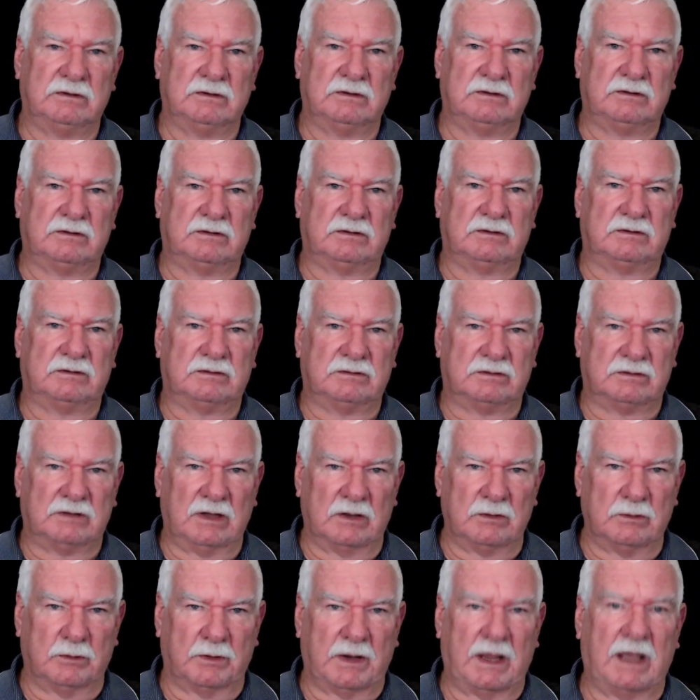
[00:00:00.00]

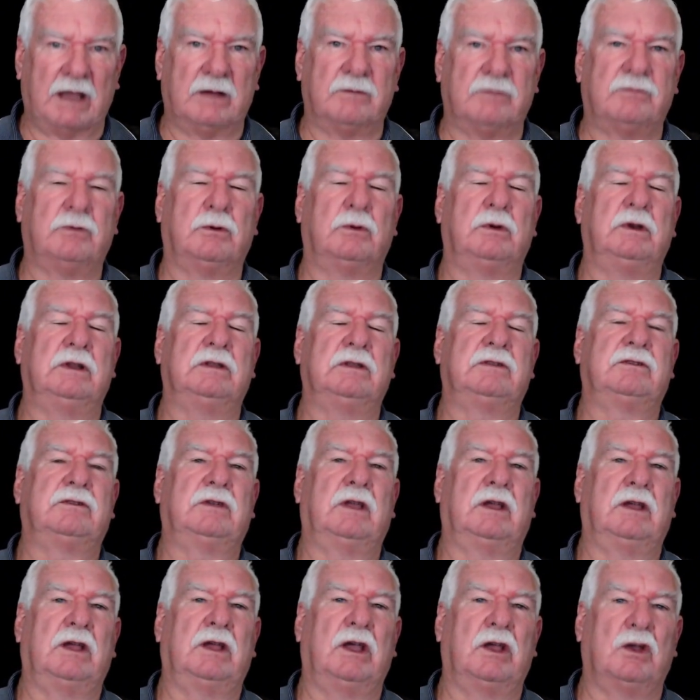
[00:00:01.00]
singled out for its
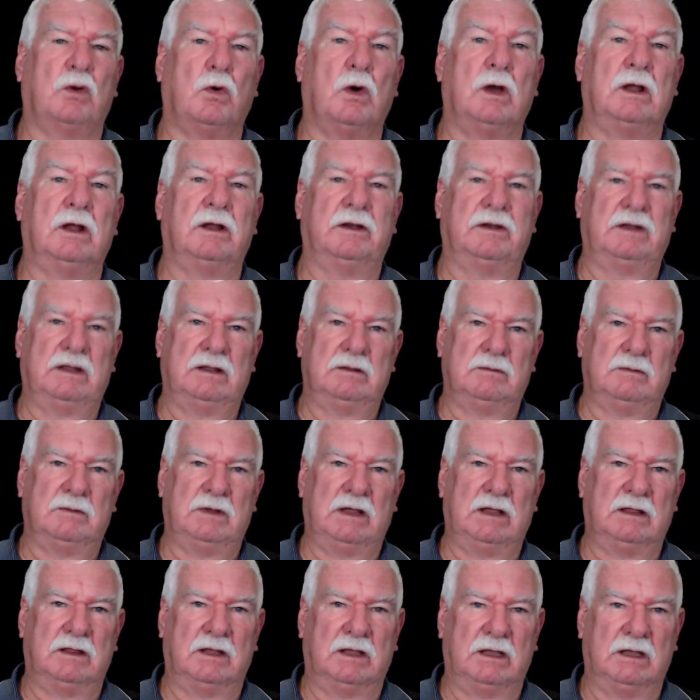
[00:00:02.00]
quality
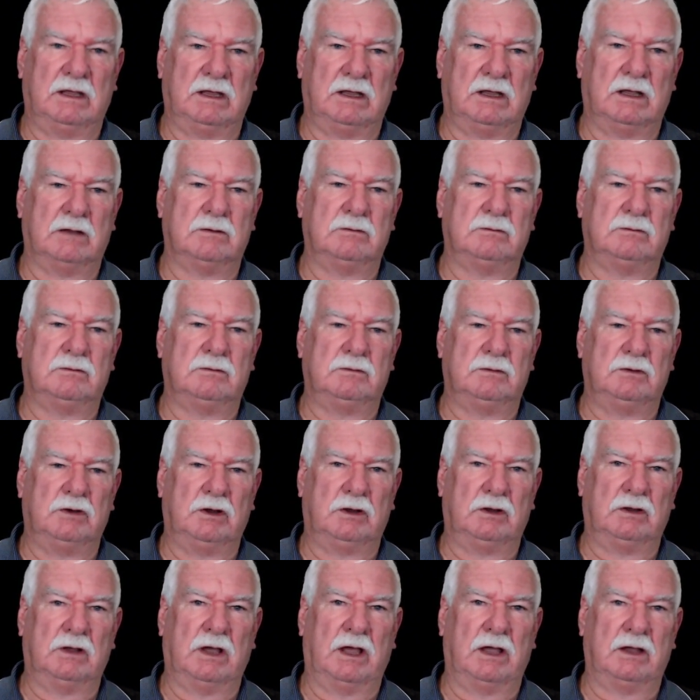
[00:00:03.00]
in the
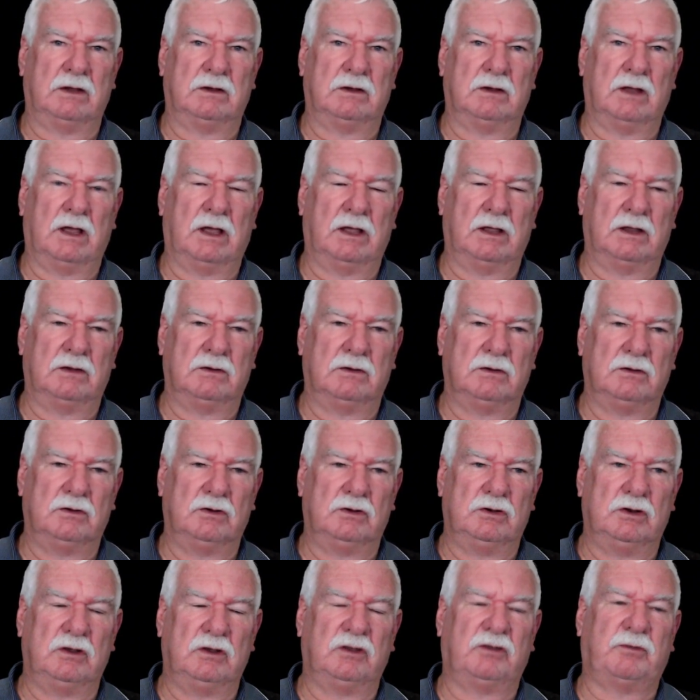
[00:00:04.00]

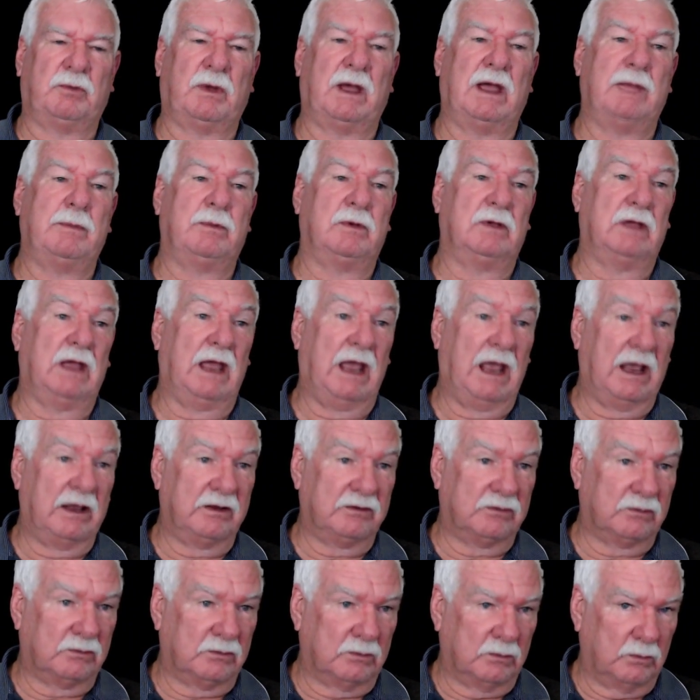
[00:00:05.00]
newspaper
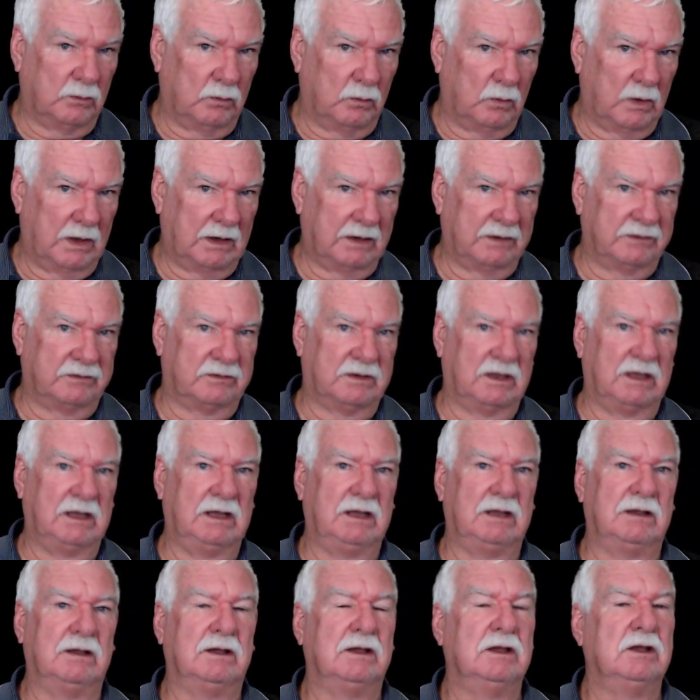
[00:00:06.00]
as well as
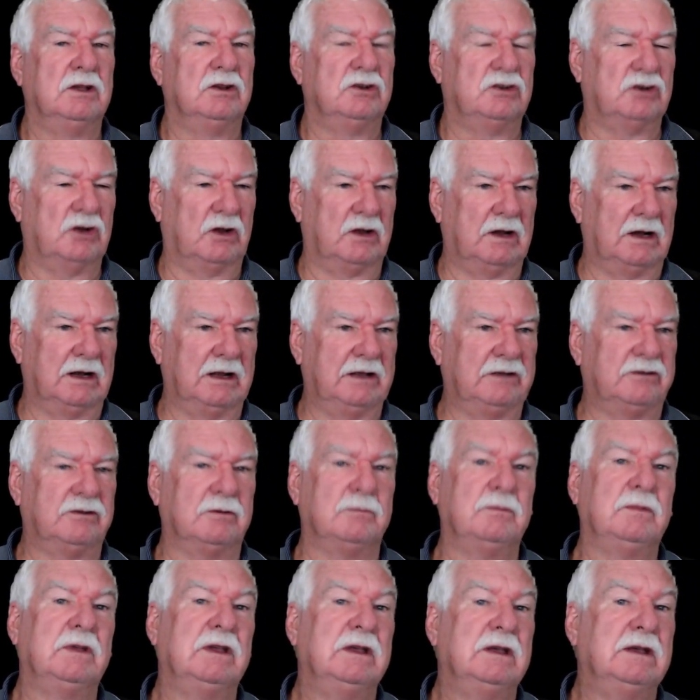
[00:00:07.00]
the
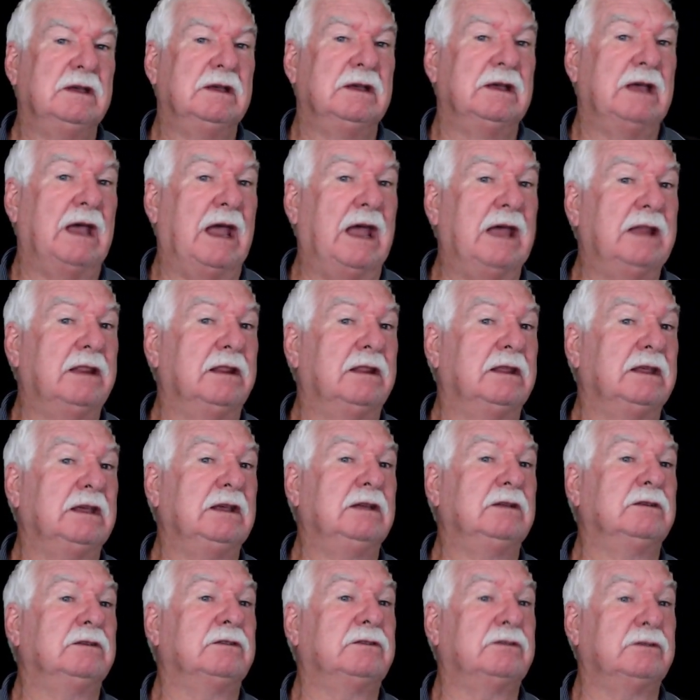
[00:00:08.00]
journalism and
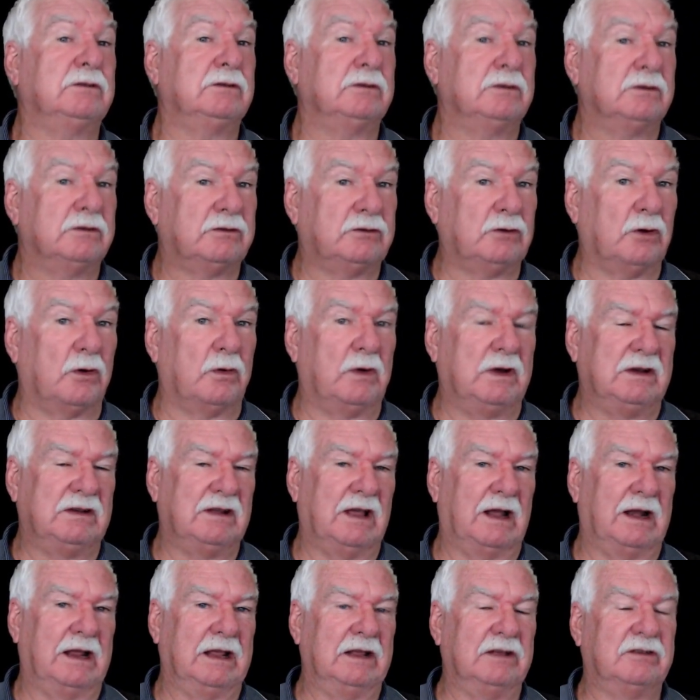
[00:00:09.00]
the
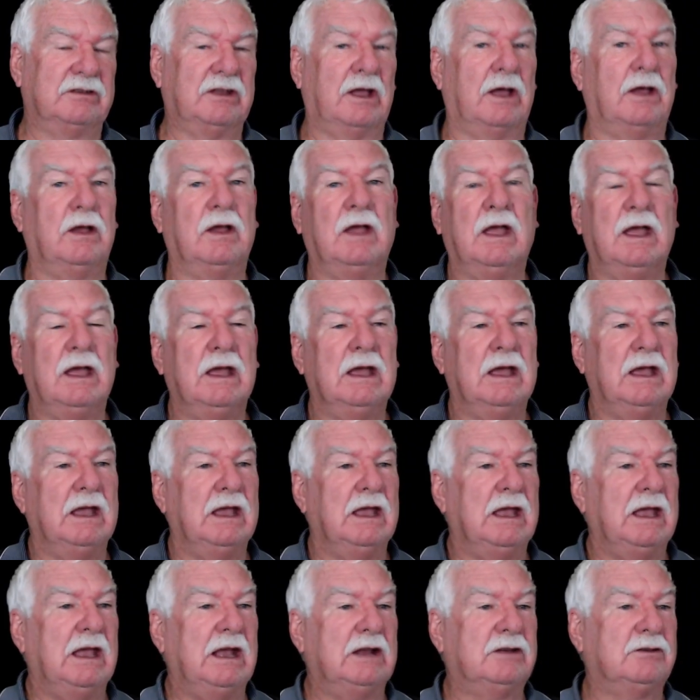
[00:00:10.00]
storytelling. So
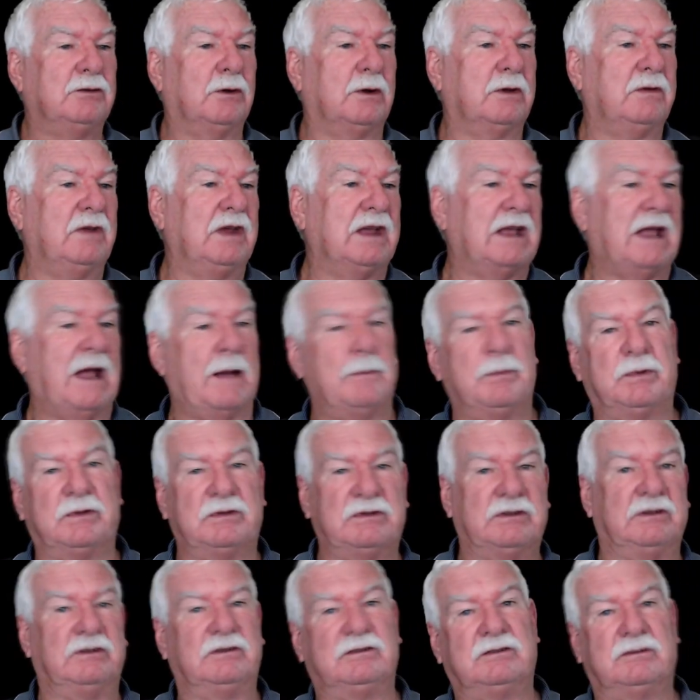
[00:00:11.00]
it sort of
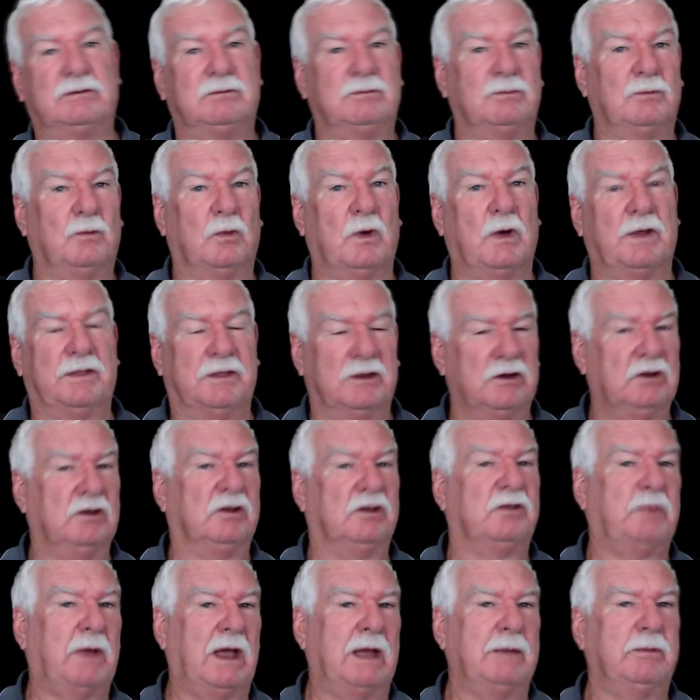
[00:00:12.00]
encompasses what the
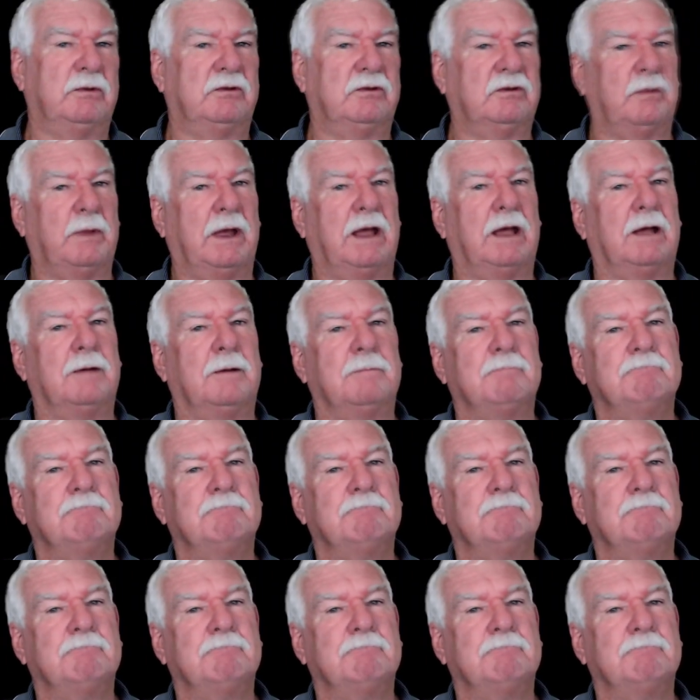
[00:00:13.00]
newspaper's about.